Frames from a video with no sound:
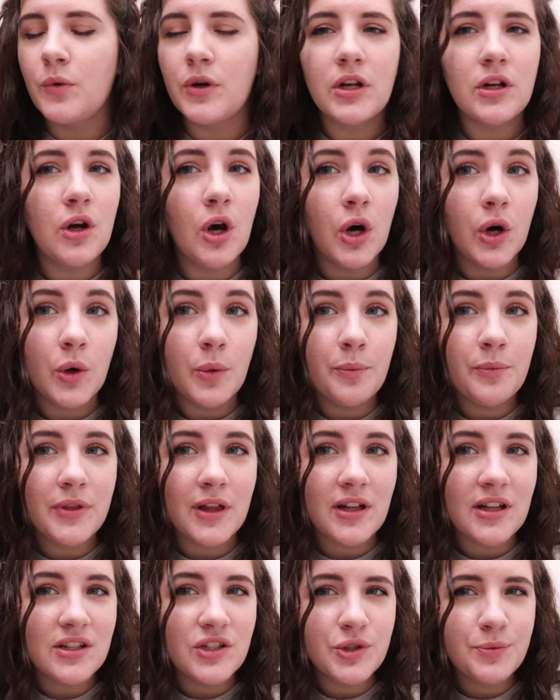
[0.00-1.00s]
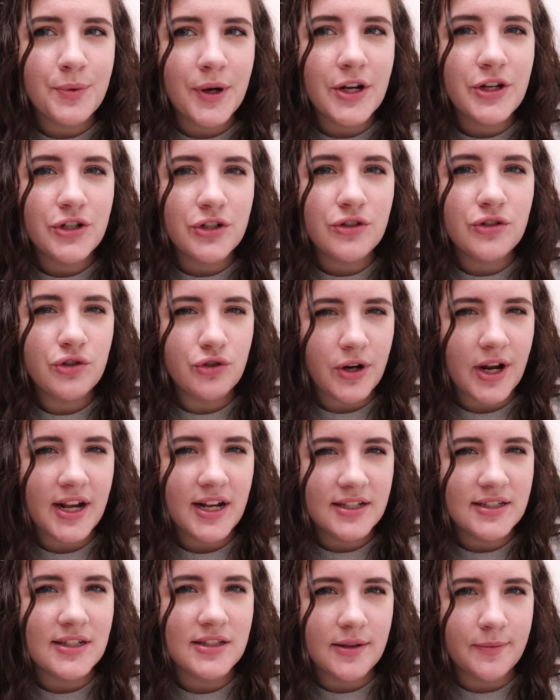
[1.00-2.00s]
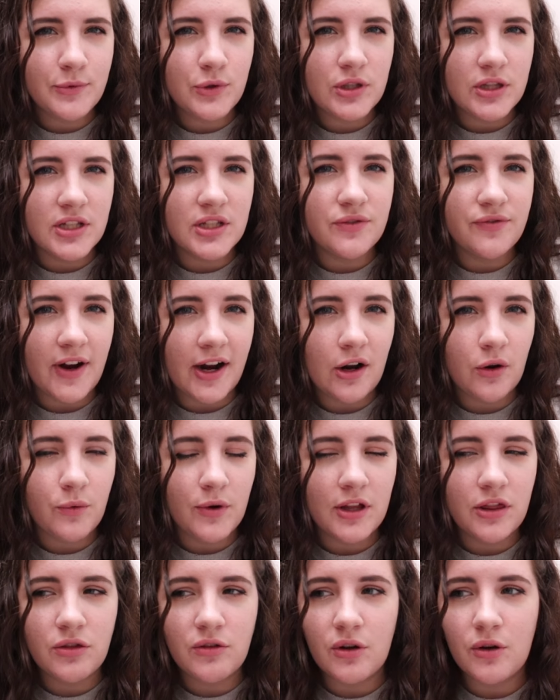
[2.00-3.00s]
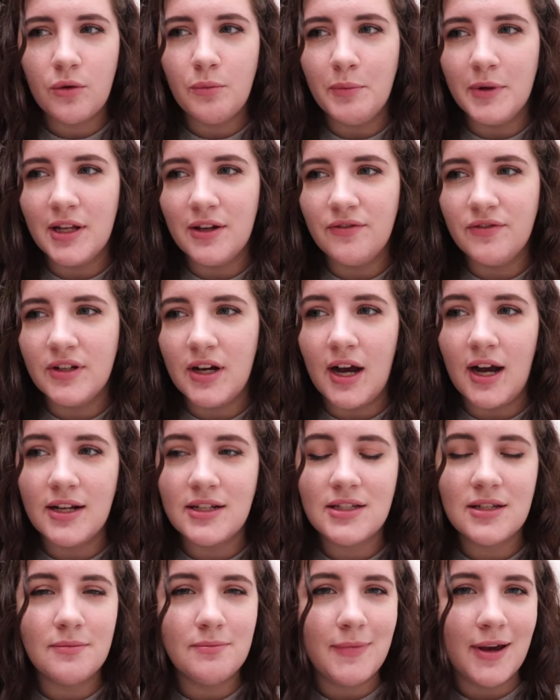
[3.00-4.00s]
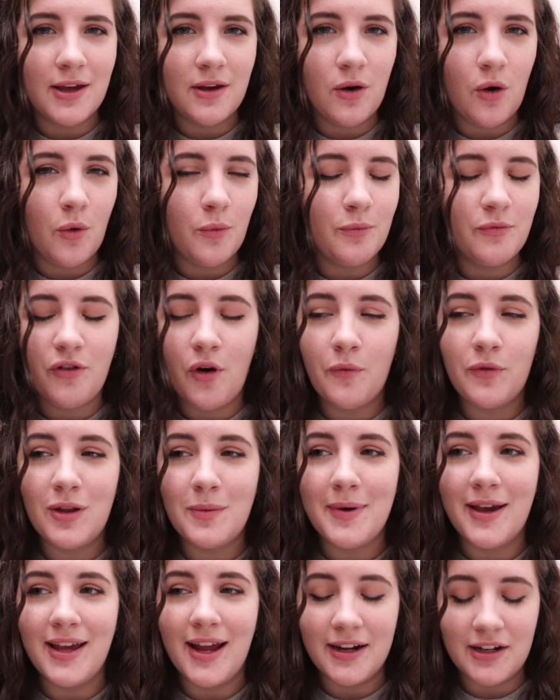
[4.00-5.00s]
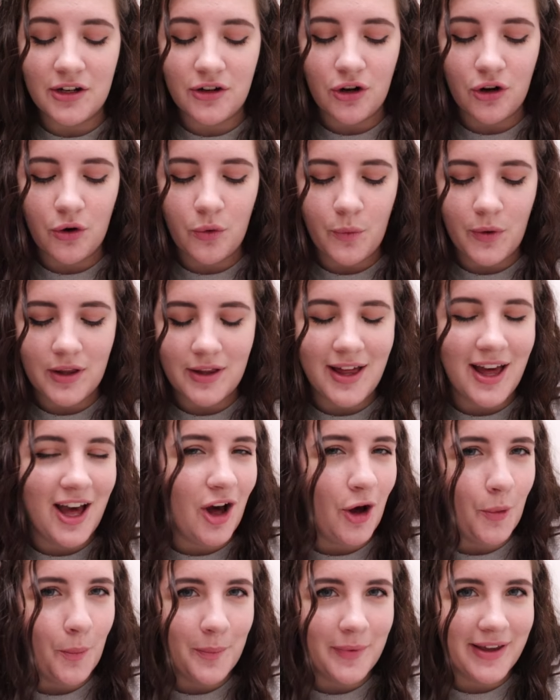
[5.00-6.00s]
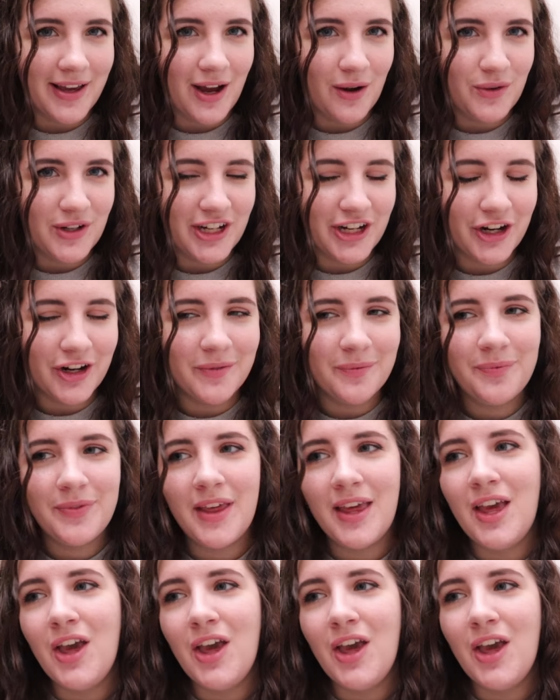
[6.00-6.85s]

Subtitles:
We're gonna hope that inspiration strikes as I'm doing this final read through, but if not, hopefully my editor will help me out here,